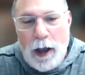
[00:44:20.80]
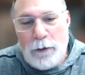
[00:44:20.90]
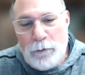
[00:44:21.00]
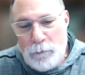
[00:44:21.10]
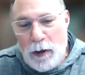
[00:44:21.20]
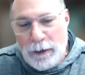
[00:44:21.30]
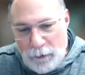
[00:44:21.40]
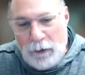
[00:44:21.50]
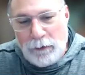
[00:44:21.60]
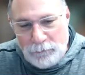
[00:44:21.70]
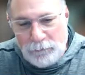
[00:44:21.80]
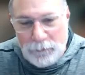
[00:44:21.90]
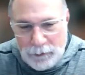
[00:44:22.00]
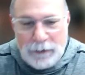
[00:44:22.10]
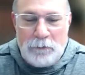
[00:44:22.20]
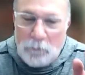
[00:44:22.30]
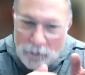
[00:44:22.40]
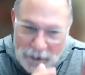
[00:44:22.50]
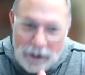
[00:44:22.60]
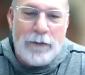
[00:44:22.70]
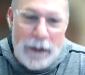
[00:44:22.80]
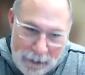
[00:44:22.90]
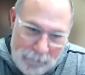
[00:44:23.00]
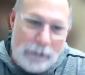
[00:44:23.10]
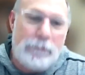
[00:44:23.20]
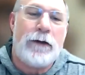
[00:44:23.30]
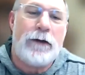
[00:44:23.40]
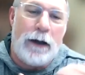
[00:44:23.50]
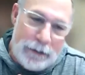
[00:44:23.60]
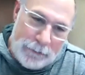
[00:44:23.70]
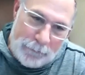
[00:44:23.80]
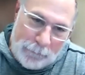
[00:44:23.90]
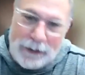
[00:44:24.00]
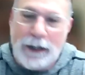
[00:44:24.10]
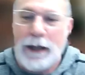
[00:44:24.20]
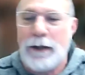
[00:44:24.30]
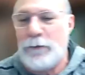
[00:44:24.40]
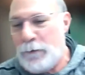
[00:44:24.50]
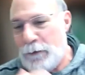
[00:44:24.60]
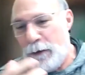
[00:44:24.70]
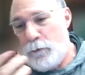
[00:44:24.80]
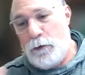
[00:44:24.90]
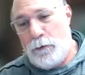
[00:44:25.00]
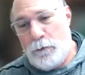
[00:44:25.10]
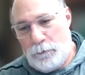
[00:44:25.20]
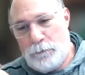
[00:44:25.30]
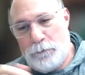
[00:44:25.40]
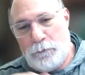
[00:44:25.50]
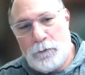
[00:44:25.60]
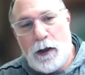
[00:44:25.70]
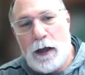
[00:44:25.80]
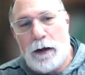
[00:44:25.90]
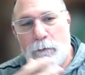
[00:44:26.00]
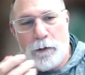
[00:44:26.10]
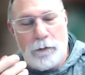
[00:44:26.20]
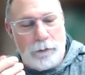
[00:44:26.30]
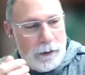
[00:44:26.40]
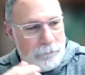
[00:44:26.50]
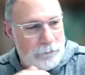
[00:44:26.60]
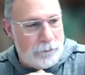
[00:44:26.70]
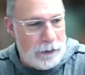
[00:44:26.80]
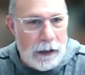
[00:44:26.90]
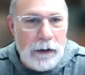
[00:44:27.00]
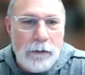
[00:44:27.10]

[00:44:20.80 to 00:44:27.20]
I remind all of you to get to work on that, maybe starting this weekend so that we're not up all night Friday.